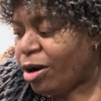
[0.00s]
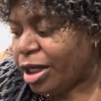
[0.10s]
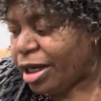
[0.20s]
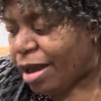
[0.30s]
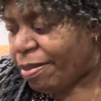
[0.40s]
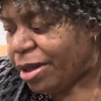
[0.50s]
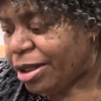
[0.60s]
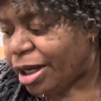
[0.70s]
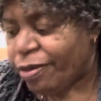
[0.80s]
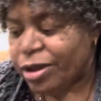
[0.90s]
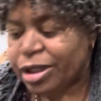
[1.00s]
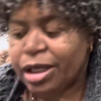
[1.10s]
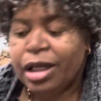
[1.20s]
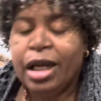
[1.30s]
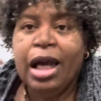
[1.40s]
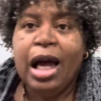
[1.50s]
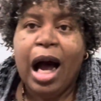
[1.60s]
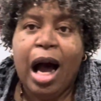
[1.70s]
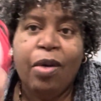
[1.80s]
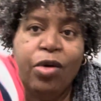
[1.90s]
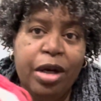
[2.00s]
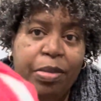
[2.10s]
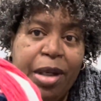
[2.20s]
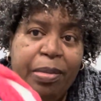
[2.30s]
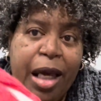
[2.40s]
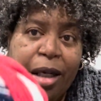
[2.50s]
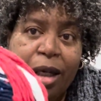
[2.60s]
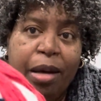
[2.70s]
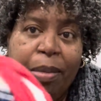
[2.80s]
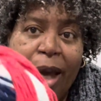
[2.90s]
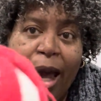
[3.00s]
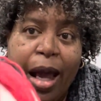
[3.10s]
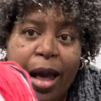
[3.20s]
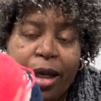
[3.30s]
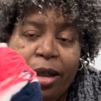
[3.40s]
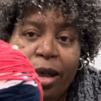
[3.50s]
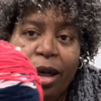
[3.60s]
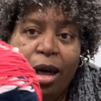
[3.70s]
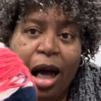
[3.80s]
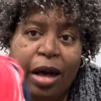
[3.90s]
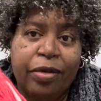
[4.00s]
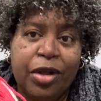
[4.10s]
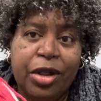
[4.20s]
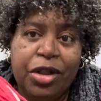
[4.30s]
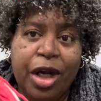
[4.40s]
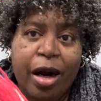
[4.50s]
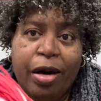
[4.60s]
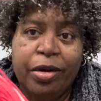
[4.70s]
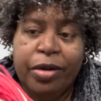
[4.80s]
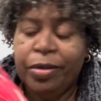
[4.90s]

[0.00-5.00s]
it and be done with it. I will be making a bag out of this yarn